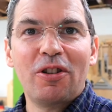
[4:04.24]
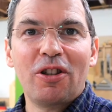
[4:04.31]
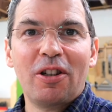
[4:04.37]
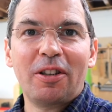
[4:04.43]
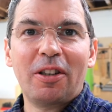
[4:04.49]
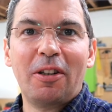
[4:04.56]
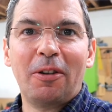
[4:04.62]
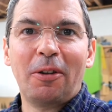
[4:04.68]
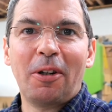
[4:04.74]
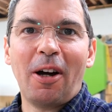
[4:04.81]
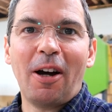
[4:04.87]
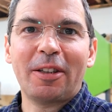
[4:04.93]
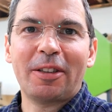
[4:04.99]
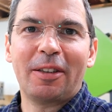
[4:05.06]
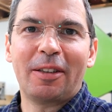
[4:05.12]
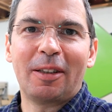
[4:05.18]
is just
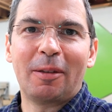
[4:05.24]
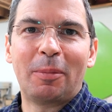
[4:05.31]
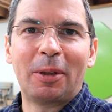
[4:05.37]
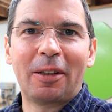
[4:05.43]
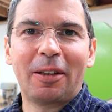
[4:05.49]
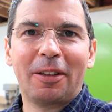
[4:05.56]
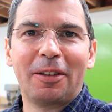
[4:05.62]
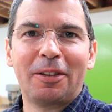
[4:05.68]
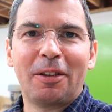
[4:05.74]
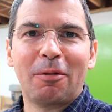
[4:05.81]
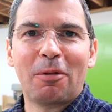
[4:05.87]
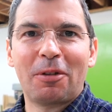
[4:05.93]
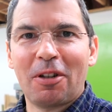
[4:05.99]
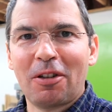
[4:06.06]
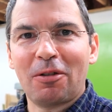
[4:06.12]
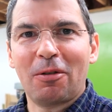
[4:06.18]
curiosity because the
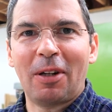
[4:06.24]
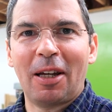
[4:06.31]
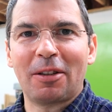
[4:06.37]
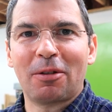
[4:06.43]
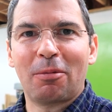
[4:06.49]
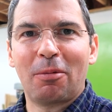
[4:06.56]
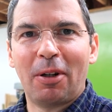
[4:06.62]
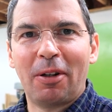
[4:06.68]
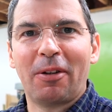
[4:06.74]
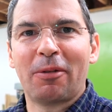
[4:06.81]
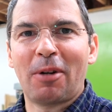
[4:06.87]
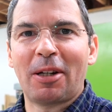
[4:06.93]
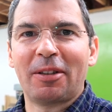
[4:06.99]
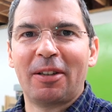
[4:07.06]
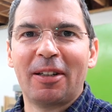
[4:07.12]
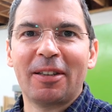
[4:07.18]
resistor gets rid of the
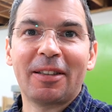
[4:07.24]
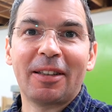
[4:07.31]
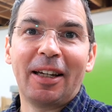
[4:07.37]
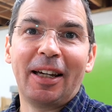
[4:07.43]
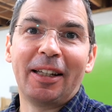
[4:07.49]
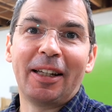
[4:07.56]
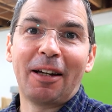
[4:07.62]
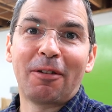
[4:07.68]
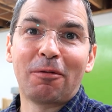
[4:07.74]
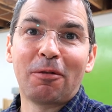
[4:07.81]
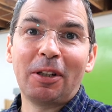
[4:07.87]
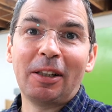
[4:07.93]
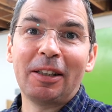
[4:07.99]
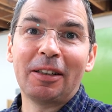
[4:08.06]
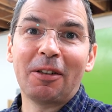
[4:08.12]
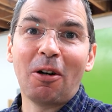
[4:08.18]
resonance and I
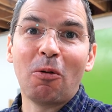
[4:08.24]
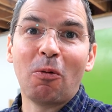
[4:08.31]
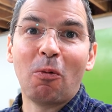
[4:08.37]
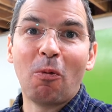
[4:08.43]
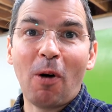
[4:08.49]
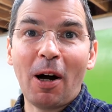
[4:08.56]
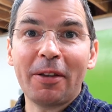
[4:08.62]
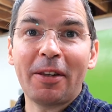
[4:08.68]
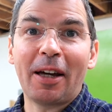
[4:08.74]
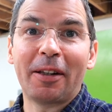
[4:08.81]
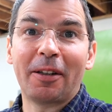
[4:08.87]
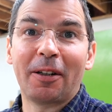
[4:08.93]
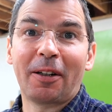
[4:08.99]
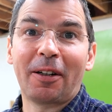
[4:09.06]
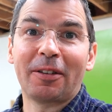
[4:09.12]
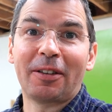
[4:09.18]
really don't want that
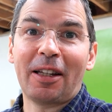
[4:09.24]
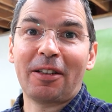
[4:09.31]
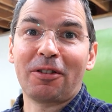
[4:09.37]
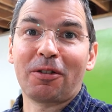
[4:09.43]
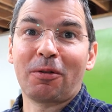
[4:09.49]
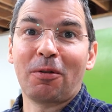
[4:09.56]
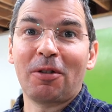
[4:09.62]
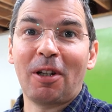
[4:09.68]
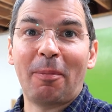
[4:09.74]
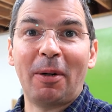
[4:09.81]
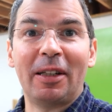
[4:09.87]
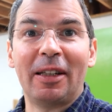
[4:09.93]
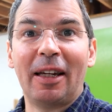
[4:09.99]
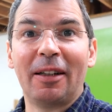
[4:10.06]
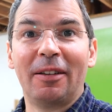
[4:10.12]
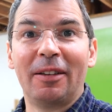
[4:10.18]
there because that screws up
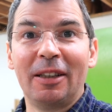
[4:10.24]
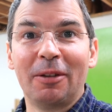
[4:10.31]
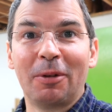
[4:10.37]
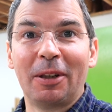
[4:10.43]
any A to D